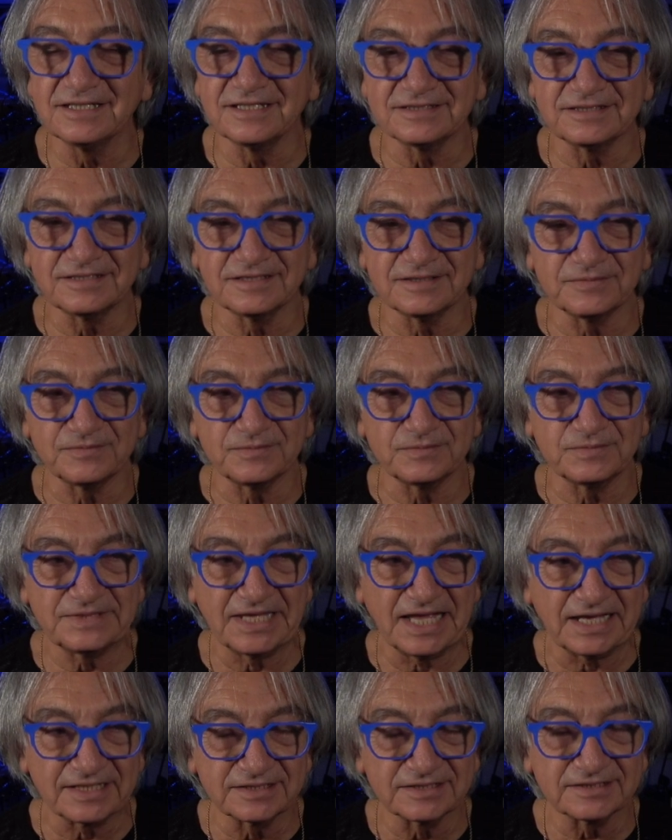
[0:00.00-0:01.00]
that uh,
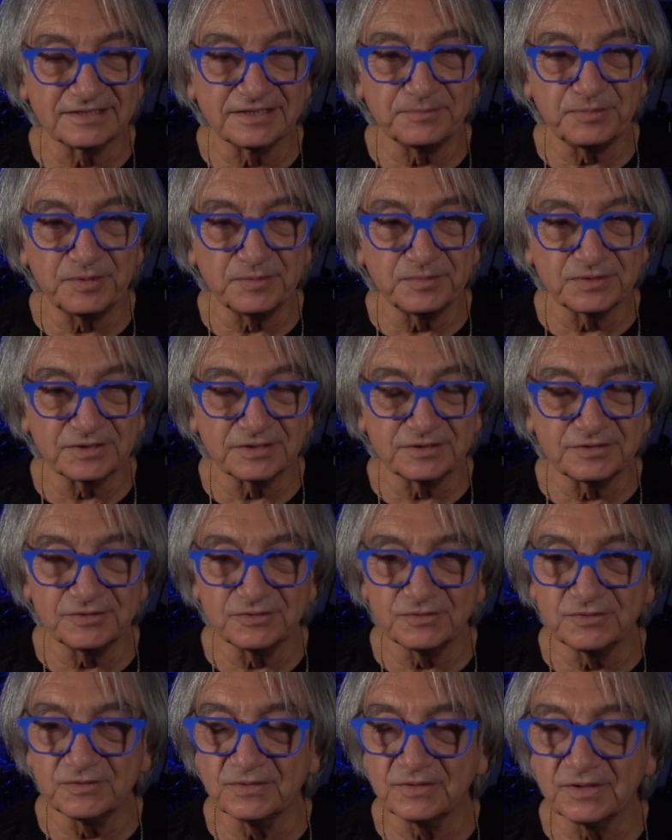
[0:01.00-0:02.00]
technically people can
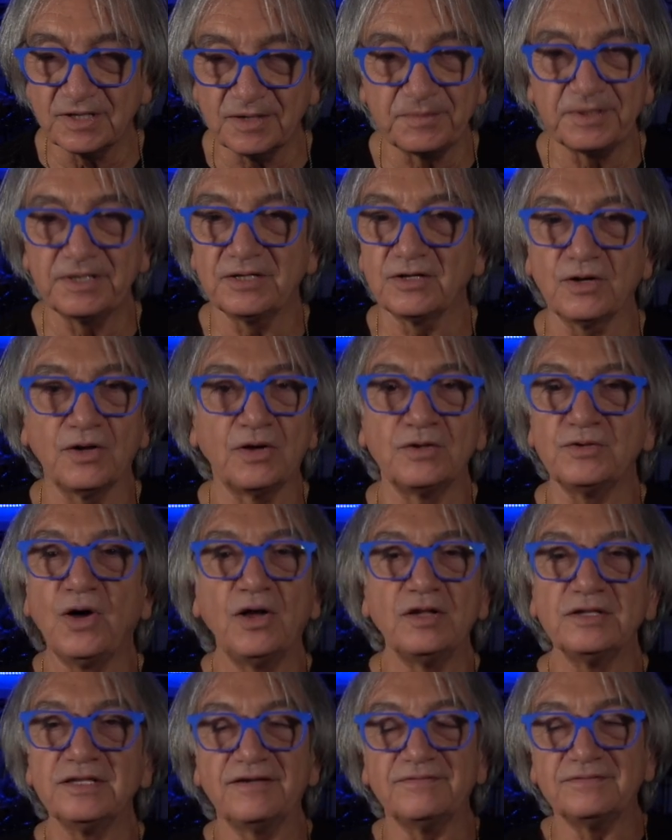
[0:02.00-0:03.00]
do, I mean, on
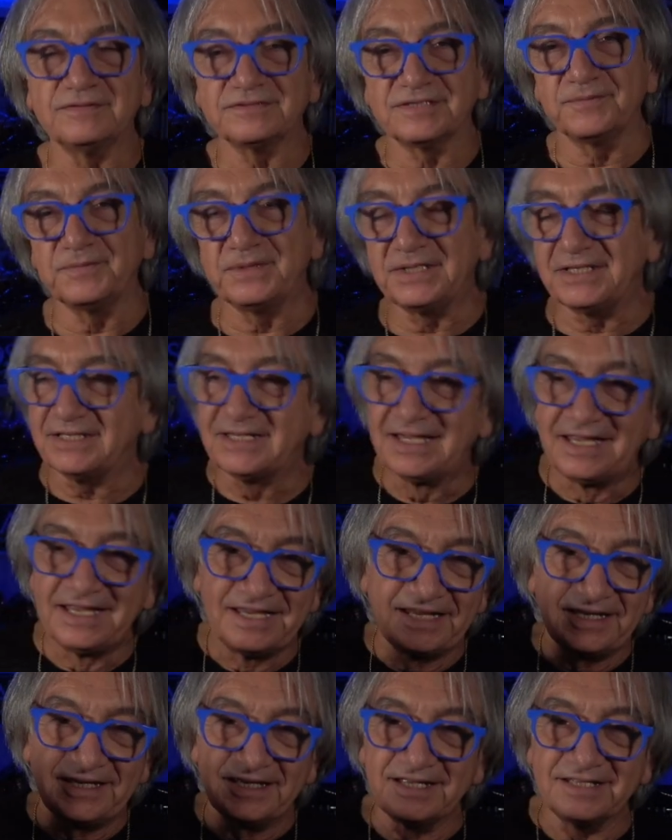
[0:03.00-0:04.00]
all levels. I mean,
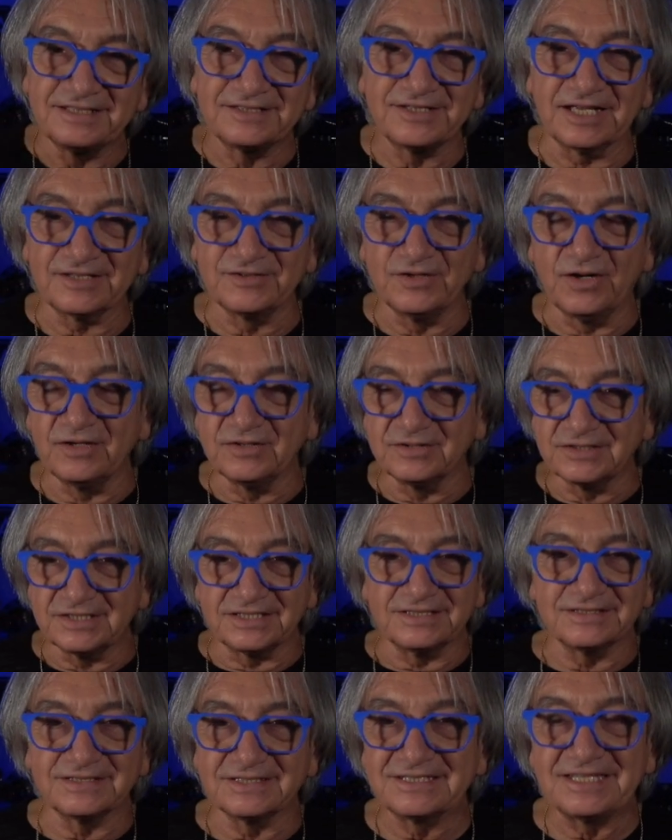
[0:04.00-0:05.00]
eh,
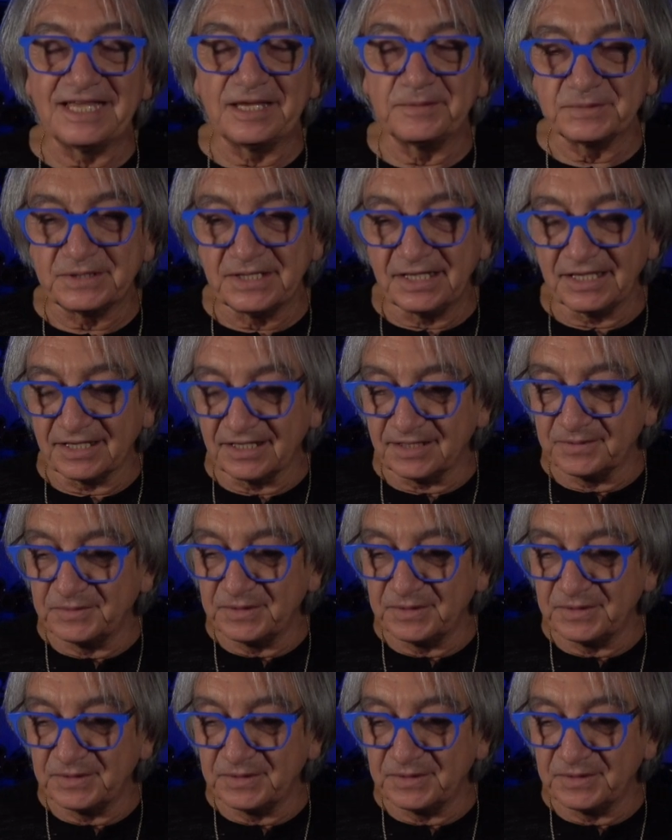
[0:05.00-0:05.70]
technology is the same thing. I